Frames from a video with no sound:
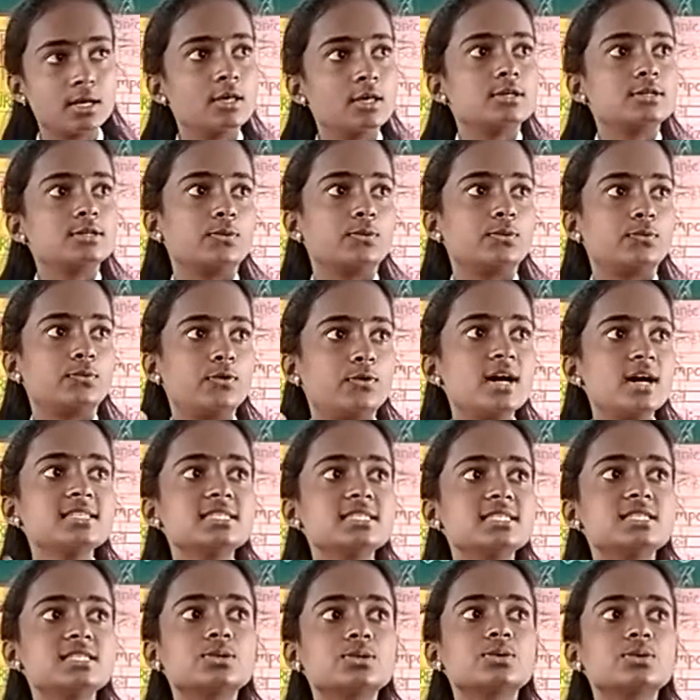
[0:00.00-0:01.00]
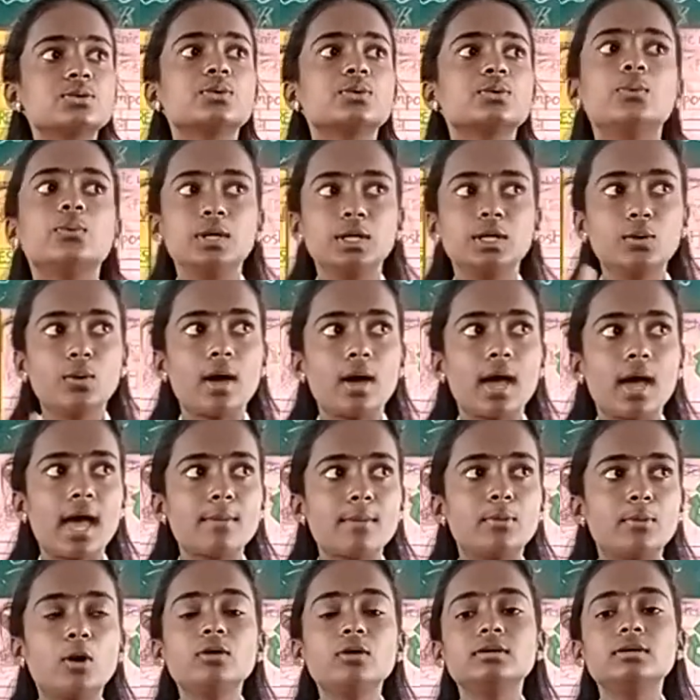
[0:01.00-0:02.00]
So first, we know
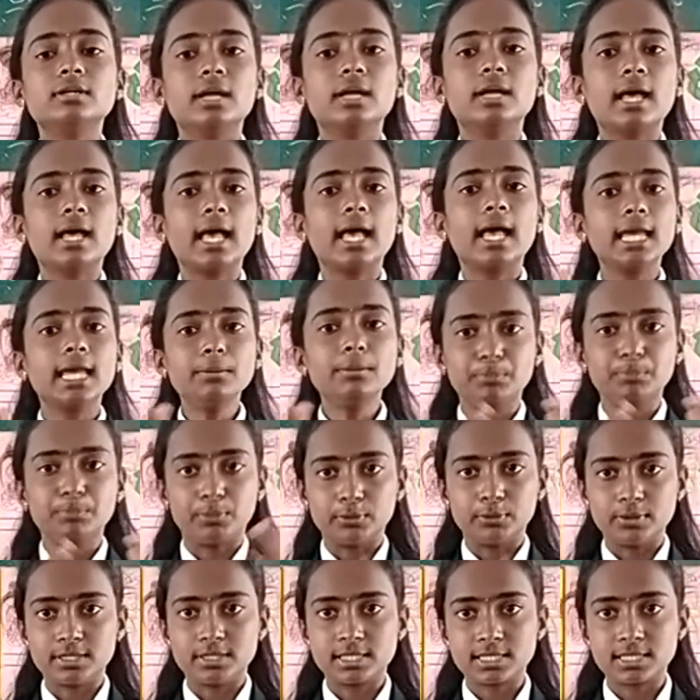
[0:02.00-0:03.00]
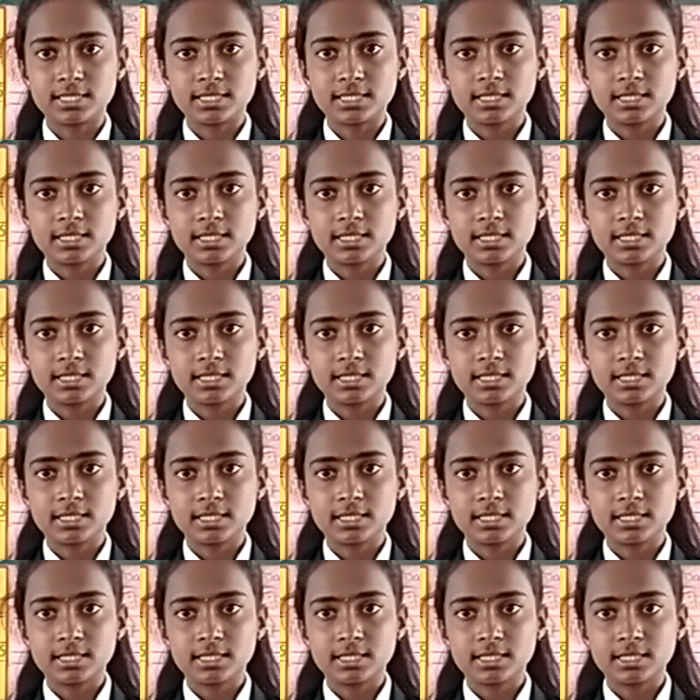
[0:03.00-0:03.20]
about inputs.